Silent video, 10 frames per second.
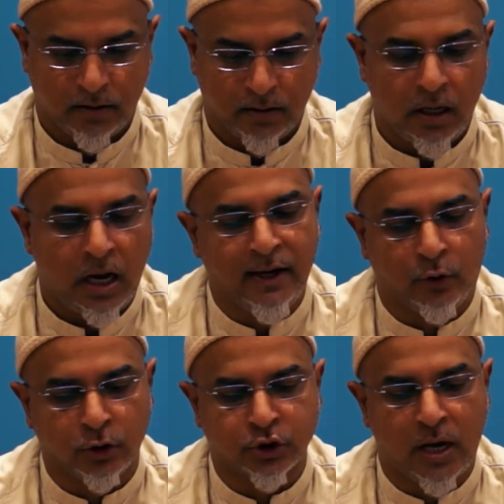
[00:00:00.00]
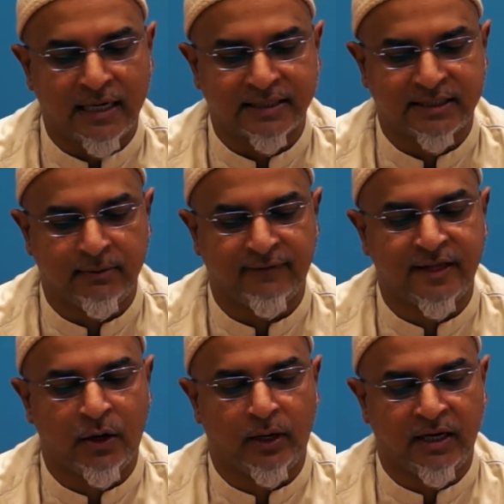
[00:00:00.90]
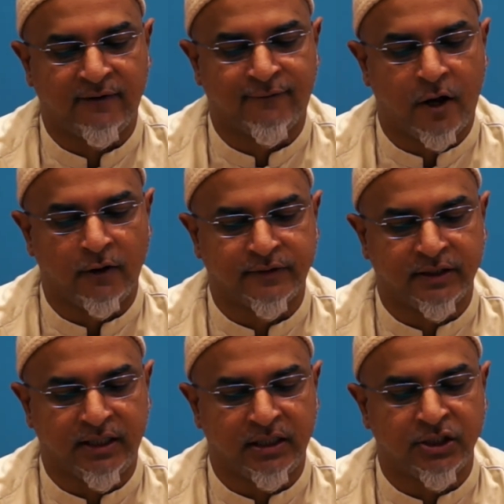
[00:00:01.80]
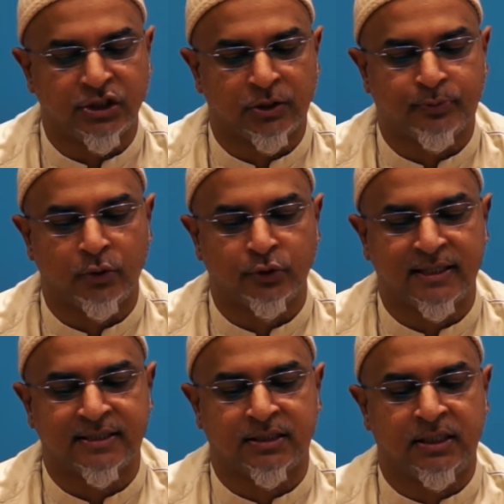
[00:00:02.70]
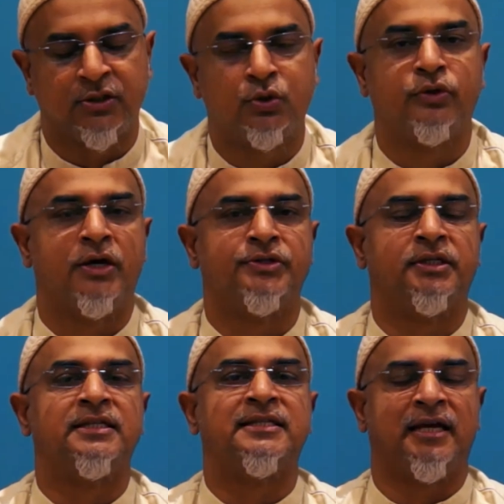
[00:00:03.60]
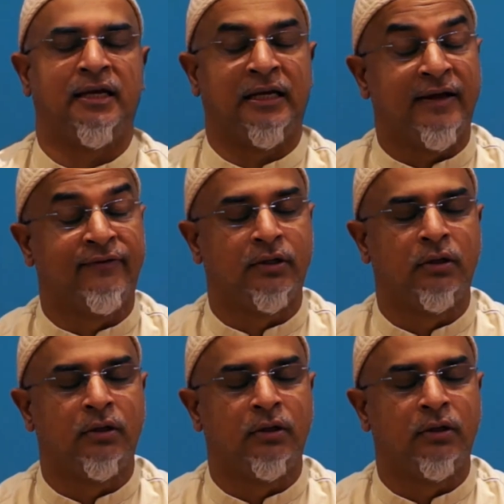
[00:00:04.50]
I also asked them if they were involved in the initial protests in 2011